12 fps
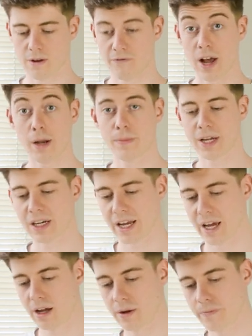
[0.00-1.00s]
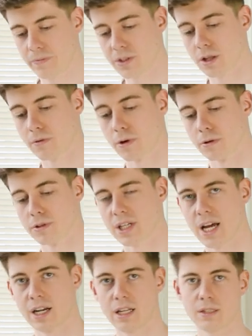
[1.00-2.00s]
enveloping layer to the
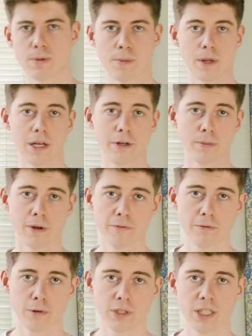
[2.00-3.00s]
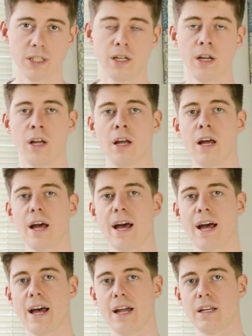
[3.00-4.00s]
Rose, and it's maybe a little bit fruity,
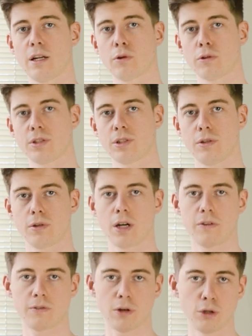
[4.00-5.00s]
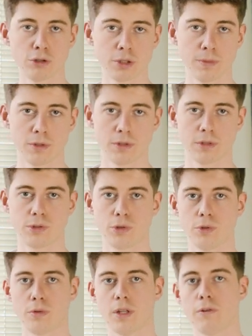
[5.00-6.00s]
and it also kind of contributes
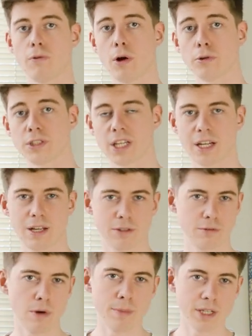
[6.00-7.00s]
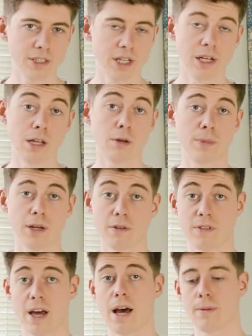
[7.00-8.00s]
to the Rose scent. It's reminiscent a little
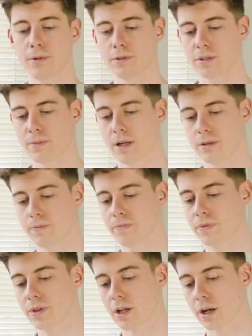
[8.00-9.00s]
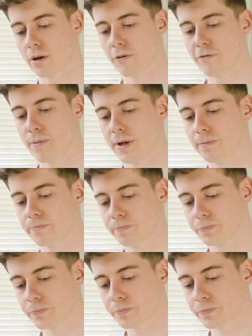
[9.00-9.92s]
bit of that apple smell that I got from it,